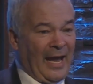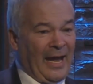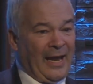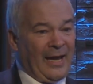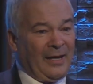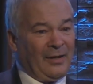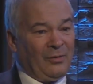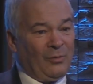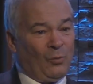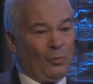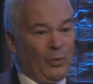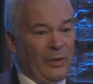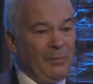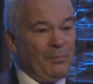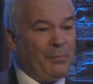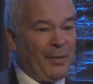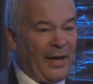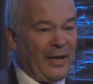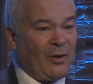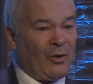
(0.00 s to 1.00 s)
And we
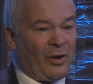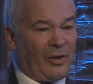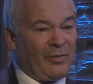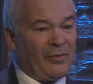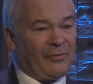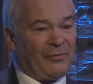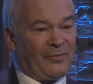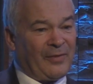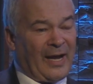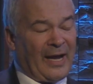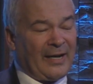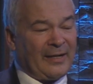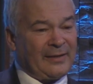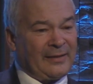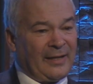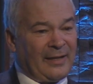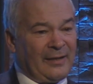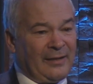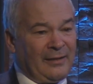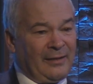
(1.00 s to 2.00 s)
bet on the fact
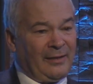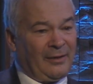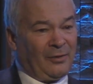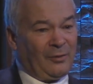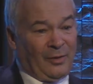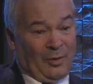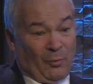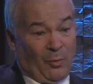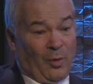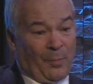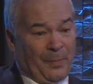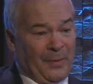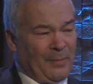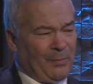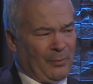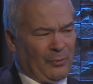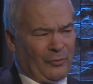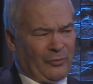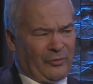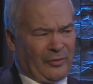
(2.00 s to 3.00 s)
that, you know, there were
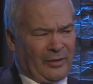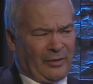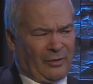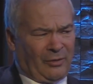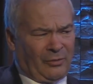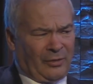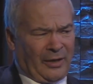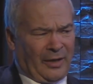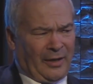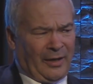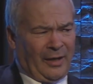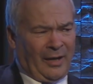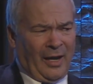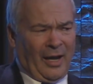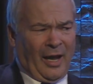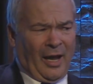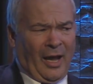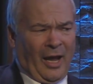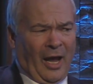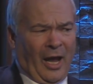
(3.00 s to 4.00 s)
people who said, okay,
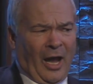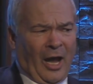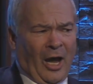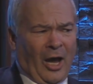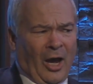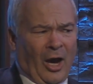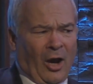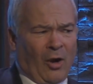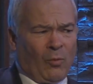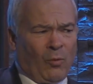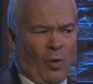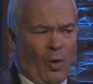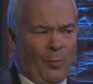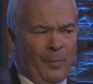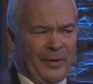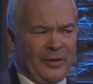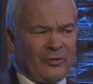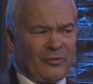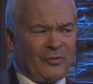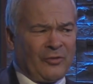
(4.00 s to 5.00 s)

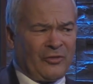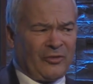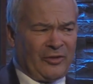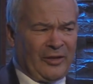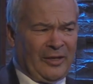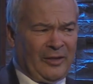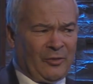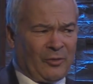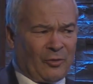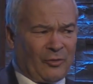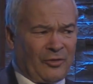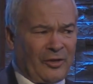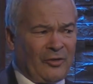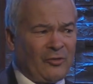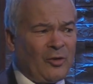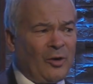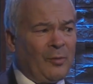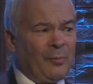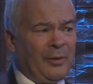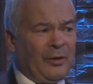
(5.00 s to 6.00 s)
aerobics for seniors, there's
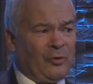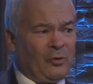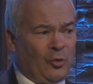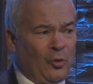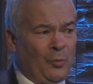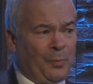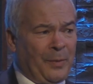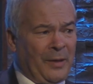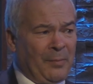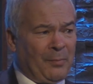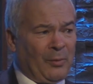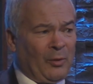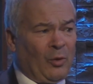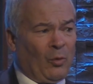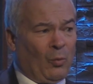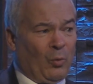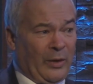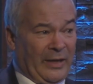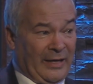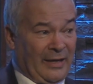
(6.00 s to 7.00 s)
going to be 2 people a
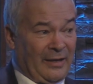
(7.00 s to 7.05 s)
week.